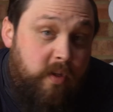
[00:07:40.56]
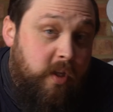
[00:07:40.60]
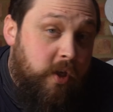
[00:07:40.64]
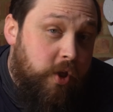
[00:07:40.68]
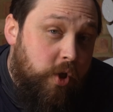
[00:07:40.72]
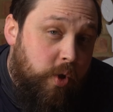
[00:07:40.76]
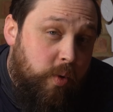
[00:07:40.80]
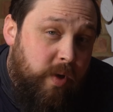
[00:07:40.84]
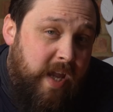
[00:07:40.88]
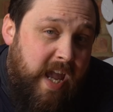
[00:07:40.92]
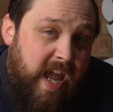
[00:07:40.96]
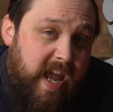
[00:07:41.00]

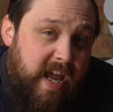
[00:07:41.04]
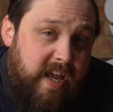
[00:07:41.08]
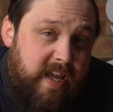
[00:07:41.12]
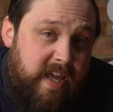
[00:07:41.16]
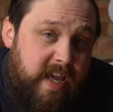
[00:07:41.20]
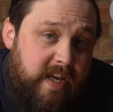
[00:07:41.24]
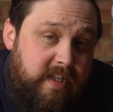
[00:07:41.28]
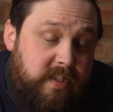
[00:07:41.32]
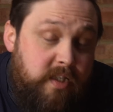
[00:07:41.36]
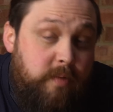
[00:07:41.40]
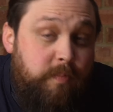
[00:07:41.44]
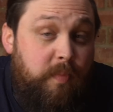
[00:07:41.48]
You can
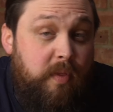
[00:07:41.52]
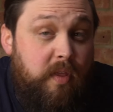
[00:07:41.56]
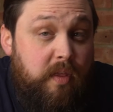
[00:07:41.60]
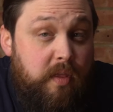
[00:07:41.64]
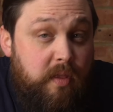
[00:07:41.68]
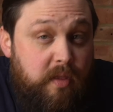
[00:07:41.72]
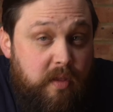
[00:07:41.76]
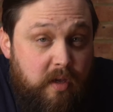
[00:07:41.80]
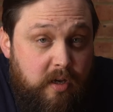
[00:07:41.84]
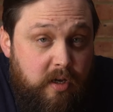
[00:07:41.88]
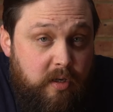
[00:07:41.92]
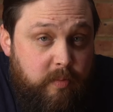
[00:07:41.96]
get some
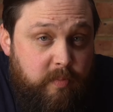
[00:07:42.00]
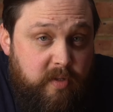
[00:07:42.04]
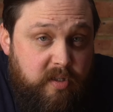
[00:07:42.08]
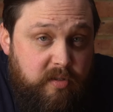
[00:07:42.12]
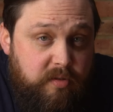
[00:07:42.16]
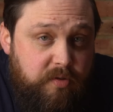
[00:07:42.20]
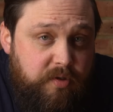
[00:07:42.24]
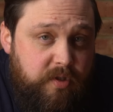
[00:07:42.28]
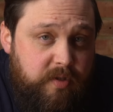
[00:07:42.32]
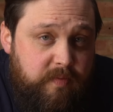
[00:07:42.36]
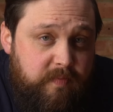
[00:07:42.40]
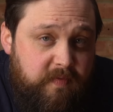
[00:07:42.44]

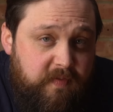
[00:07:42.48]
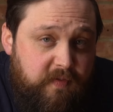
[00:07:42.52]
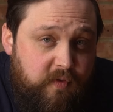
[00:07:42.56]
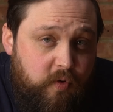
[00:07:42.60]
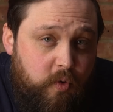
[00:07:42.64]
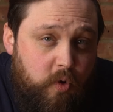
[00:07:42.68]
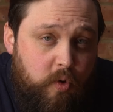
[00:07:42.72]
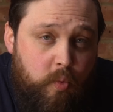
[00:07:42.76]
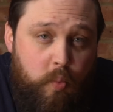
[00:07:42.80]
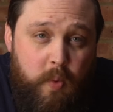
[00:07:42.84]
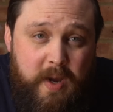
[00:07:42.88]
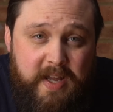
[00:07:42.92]
thermals
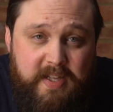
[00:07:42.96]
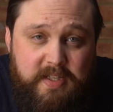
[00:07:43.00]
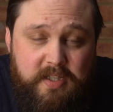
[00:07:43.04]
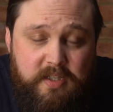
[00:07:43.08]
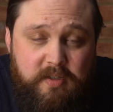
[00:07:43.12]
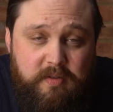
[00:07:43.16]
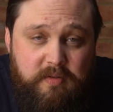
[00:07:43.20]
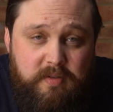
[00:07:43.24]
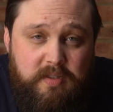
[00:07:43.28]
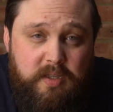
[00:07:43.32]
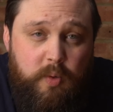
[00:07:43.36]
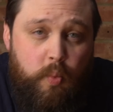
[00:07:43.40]
for
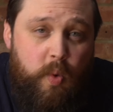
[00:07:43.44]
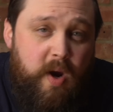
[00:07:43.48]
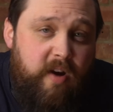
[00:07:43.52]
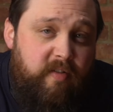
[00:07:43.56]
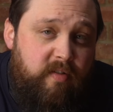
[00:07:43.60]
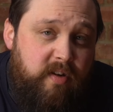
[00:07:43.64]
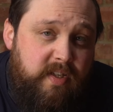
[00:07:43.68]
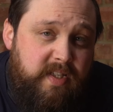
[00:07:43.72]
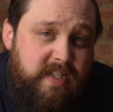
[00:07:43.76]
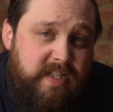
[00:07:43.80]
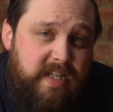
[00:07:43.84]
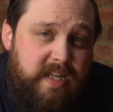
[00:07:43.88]
wetsuits to
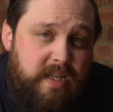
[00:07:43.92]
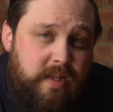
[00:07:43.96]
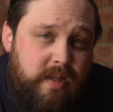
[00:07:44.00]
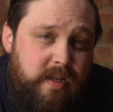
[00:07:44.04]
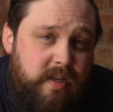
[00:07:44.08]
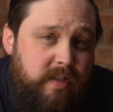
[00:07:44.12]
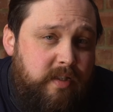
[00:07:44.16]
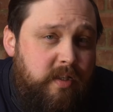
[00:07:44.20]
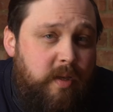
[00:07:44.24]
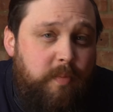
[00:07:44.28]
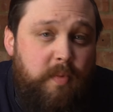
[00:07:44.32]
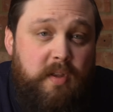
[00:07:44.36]
wear underneath
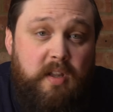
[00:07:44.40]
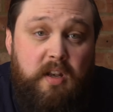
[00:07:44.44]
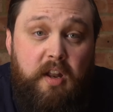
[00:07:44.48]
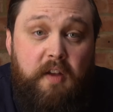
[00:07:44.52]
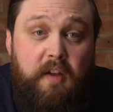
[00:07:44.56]
it, something